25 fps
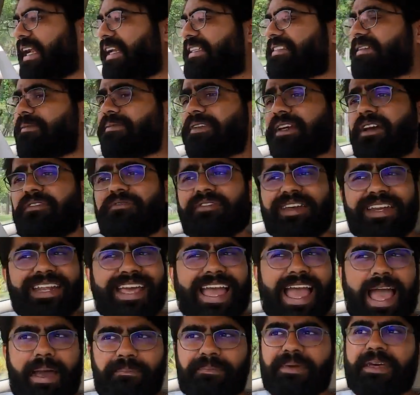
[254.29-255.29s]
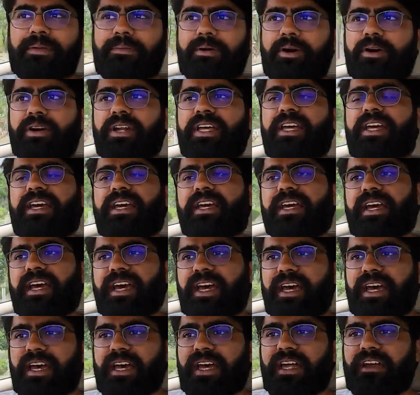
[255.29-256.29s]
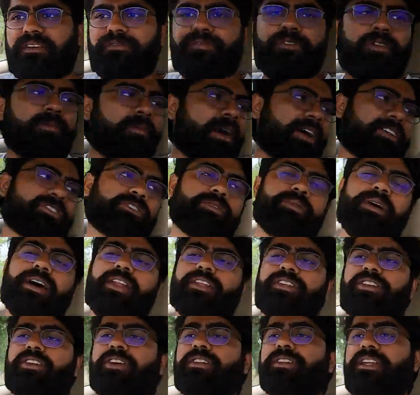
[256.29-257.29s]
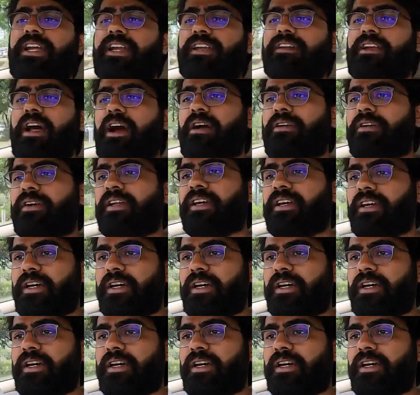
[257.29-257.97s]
That is something I'm very happy about. And full marks to Maruti on that account.